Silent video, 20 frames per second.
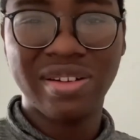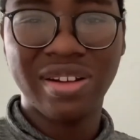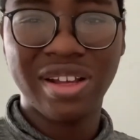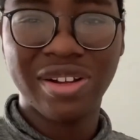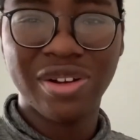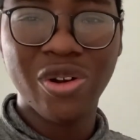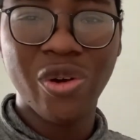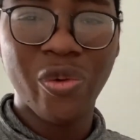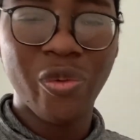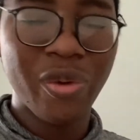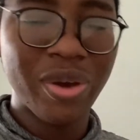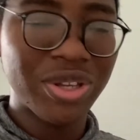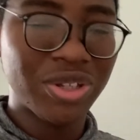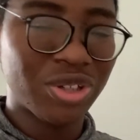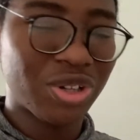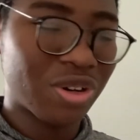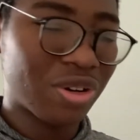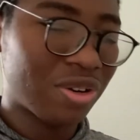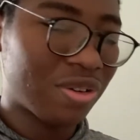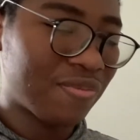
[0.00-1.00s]
Like, don't waste
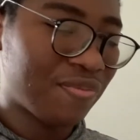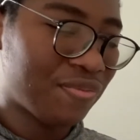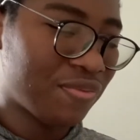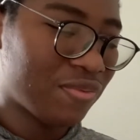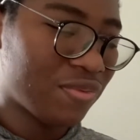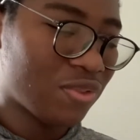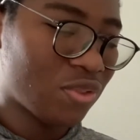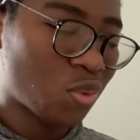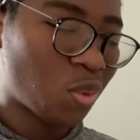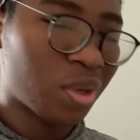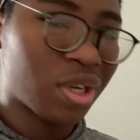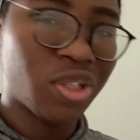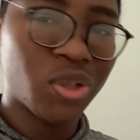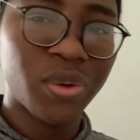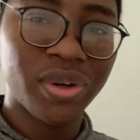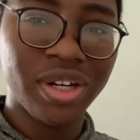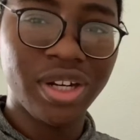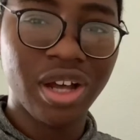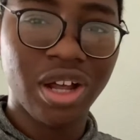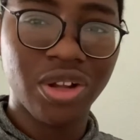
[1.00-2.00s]
your
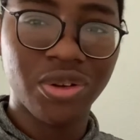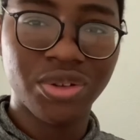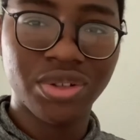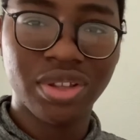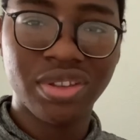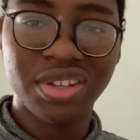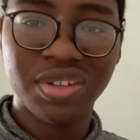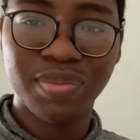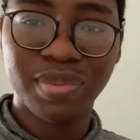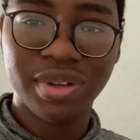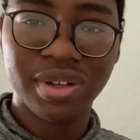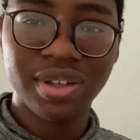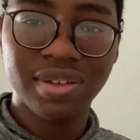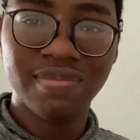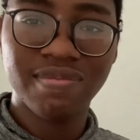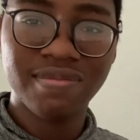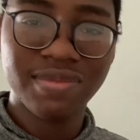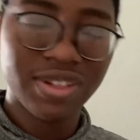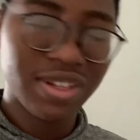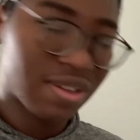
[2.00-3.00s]
$20 on this book.
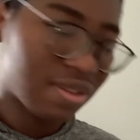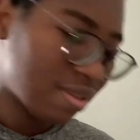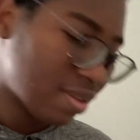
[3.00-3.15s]
So